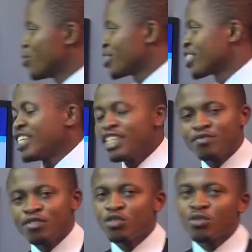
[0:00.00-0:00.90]
was
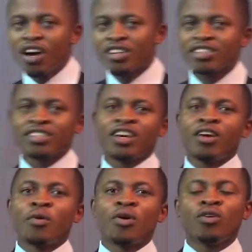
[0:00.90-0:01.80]
individuals
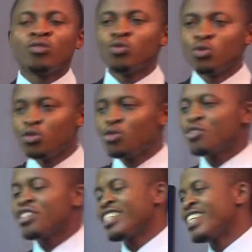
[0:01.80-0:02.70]
who
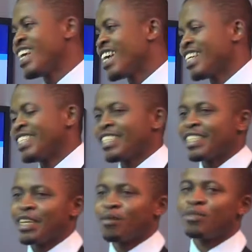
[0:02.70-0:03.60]
use e-learning
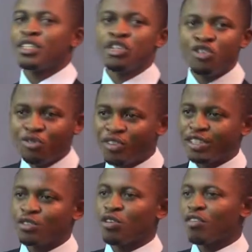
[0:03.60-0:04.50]
systems in
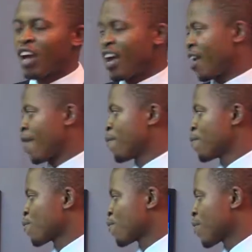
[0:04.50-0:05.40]
University of Ghana.
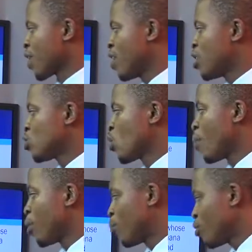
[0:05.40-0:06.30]
So a
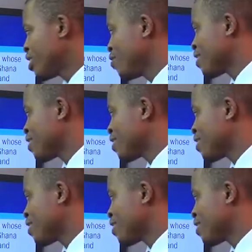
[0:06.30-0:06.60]
purposive